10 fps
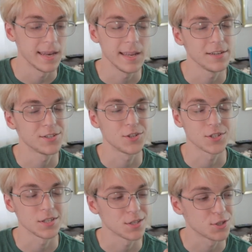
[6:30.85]
and it is
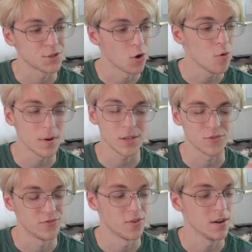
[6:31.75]
just so much
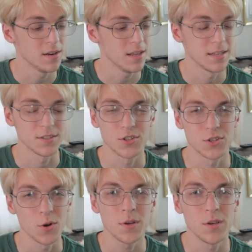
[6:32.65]
fun and
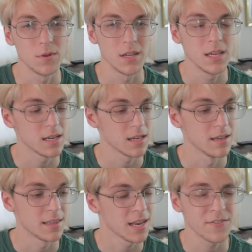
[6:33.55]
so
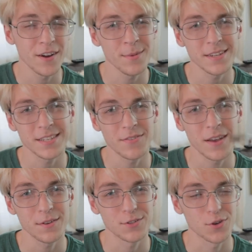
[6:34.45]
unique that I find myself
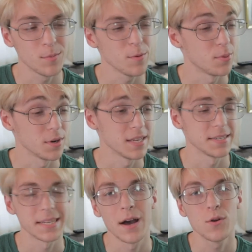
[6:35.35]
having trouble putting
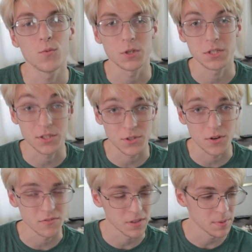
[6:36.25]
it down once I
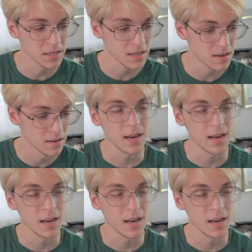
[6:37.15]
start flipping it.